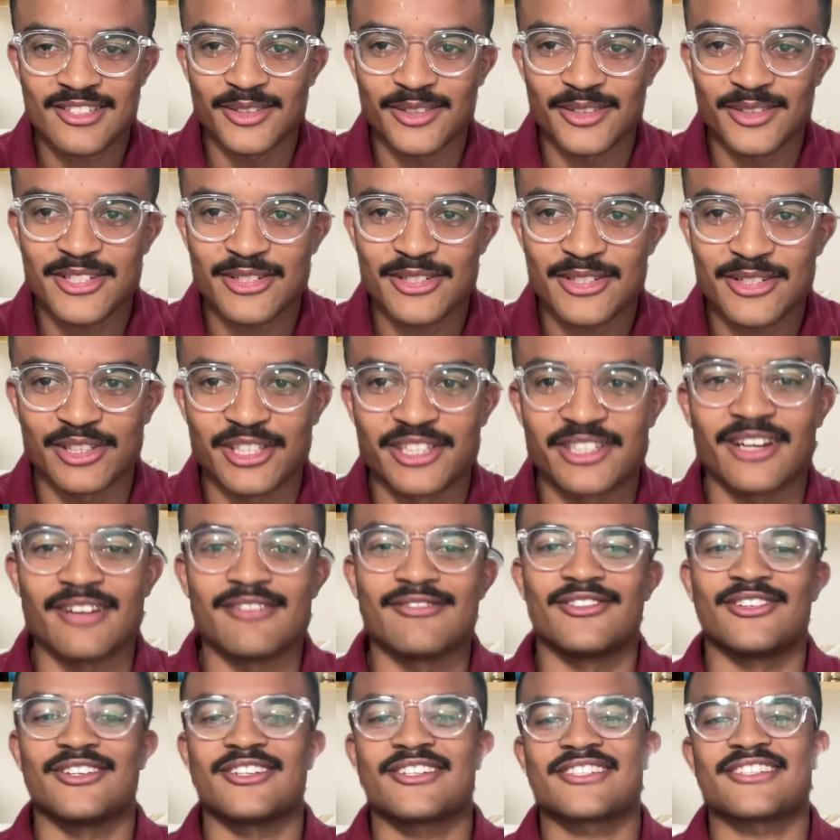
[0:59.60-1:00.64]
That's a really
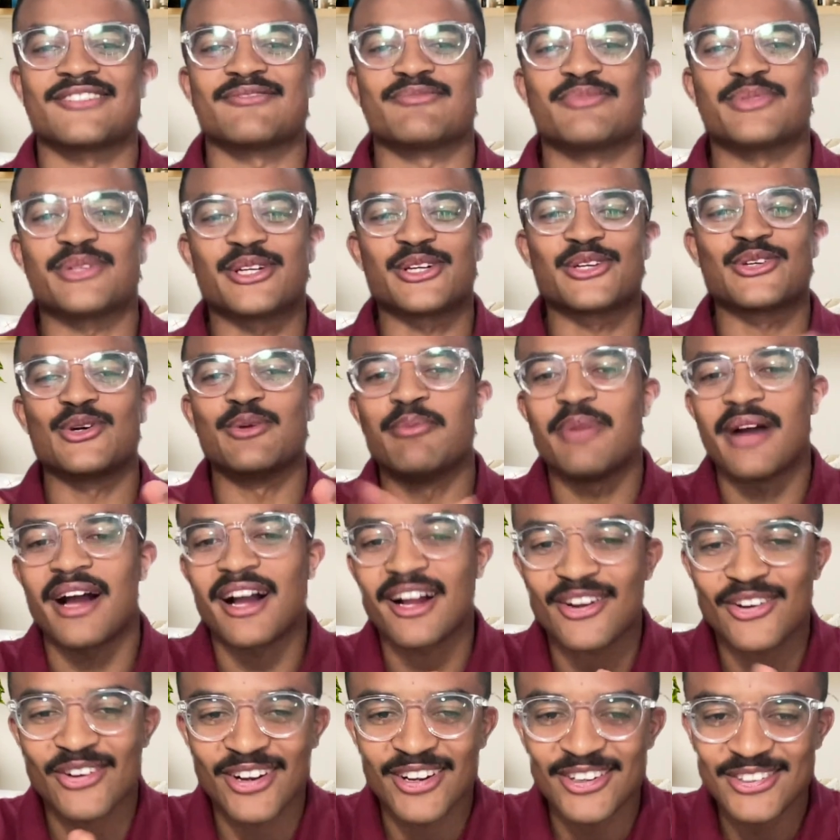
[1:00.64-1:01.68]
diverse and pretty cool
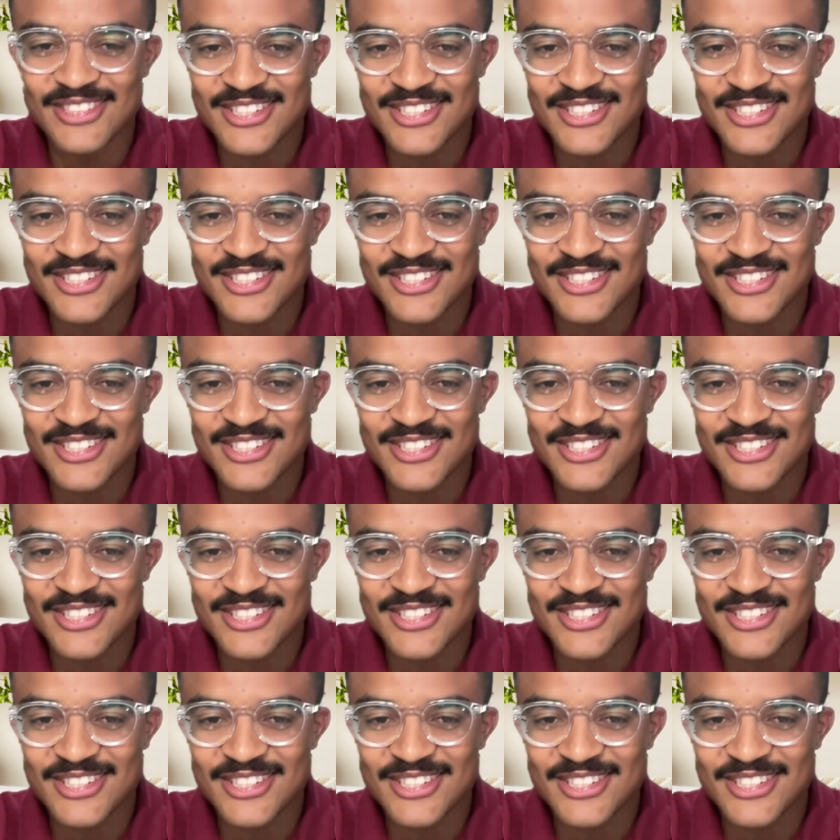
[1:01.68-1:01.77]
background.